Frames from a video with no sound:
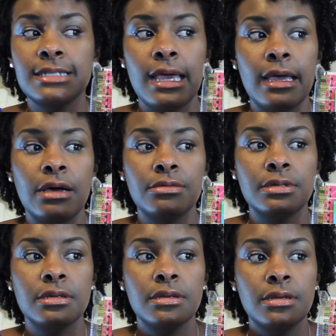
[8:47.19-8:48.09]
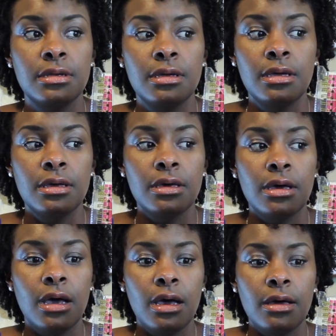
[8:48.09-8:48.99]
down
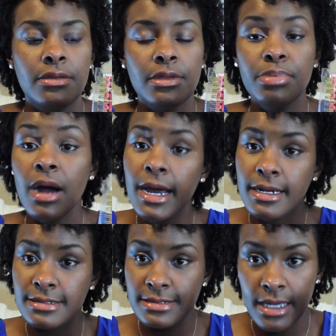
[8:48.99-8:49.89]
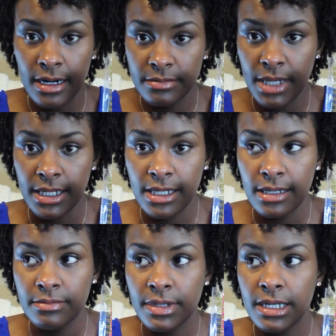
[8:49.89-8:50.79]
the products that I'm
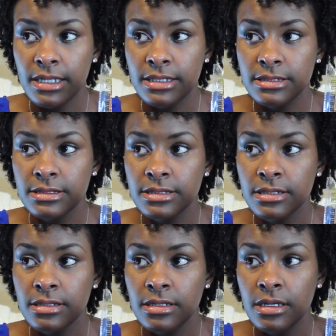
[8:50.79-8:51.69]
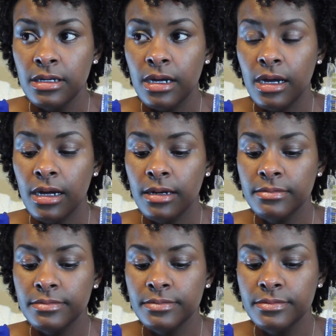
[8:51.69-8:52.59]
making, because
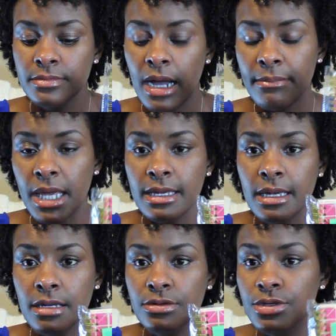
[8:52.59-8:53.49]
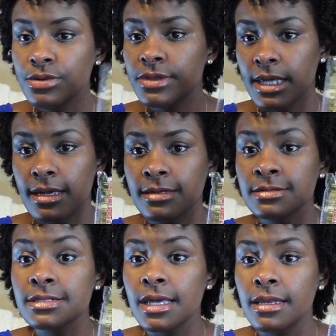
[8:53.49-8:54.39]
I'm making new
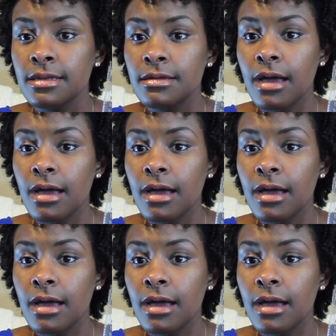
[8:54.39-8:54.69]
things, and